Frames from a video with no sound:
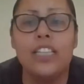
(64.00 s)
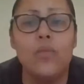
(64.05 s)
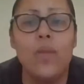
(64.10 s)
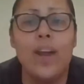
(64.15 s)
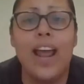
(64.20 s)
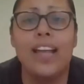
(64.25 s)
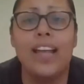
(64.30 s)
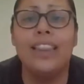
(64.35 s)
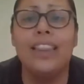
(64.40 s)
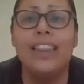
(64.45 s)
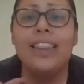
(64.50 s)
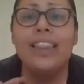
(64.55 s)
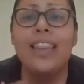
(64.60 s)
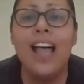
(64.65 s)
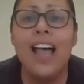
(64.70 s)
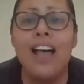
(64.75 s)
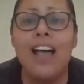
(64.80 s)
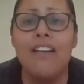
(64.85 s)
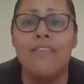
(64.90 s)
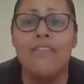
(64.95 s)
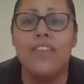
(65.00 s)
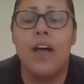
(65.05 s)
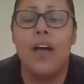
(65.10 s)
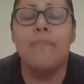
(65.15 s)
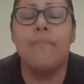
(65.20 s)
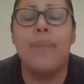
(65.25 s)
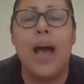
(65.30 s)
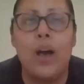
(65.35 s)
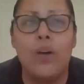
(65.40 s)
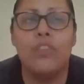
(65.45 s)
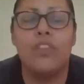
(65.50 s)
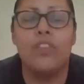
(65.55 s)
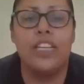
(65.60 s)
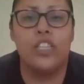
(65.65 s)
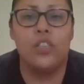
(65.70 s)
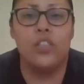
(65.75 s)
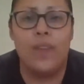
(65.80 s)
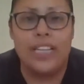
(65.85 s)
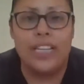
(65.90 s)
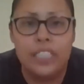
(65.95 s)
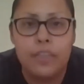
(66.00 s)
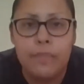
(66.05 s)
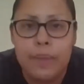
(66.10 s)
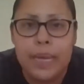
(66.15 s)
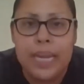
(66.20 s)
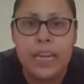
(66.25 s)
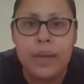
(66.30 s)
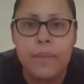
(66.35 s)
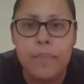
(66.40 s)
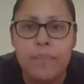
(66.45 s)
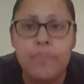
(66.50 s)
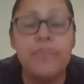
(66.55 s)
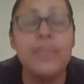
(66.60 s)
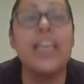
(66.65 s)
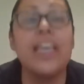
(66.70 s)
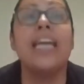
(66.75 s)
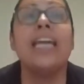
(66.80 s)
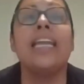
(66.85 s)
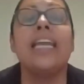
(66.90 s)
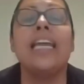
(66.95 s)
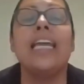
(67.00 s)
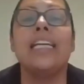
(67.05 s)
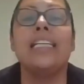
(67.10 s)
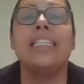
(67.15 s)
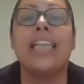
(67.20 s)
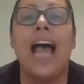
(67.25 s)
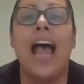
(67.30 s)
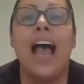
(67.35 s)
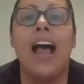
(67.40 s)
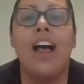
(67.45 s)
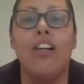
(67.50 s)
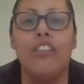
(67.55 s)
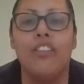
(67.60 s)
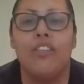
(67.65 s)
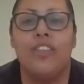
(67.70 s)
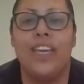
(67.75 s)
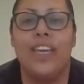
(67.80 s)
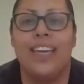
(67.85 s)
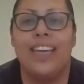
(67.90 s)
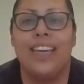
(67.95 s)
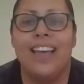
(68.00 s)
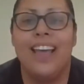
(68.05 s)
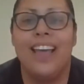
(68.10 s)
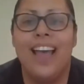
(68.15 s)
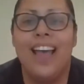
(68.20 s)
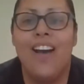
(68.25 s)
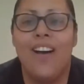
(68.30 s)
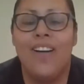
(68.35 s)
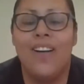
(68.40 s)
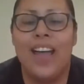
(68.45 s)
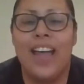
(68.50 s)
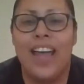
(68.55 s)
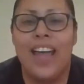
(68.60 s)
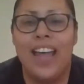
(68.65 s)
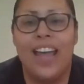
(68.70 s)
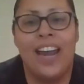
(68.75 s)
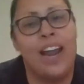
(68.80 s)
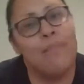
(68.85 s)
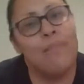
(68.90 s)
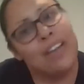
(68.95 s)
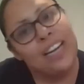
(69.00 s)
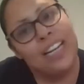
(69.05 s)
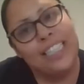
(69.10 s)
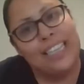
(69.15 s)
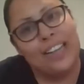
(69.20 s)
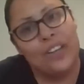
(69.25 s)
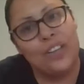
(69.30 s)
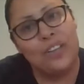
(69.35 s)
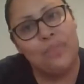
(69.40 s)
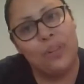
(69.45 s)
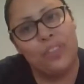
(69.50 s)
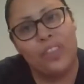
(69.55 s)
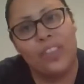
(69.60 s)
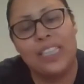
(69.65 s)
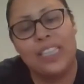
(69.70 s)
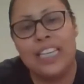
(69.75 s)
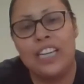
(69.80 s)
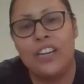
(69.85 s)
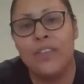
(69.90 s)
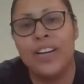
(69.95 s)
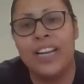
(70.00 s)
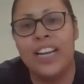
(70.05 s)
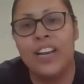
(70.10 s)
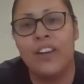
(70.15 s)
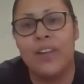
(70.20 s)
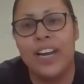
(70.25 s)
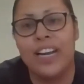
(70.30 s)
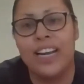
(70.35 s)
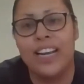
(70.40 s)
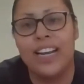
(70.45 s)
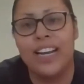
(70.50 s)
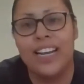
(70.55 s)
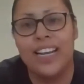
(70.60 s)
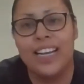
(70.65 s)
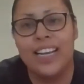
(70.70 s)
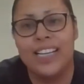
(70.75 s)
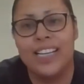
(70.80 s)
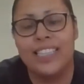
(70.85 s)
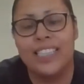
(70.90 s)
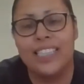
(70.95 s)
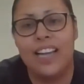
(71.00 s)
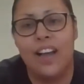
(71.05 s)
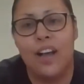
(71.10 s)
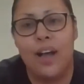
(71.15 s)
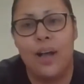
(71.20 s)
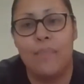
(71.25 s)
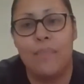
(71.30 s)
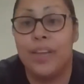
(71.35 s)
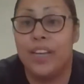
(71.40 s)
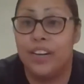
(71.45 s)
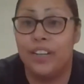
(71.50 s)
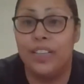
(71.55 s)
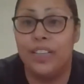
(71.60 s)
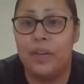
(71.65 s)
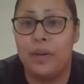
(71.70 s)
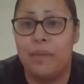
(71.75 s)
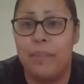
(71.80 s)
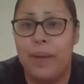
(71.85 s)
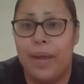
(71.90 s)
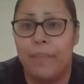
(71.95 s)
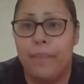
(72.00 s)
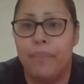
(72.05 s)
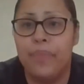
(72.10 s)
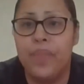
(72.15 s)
what I love about this recipe. It is healthy, okay? And I'm going to tell you what the secret ingredient is in a little bit.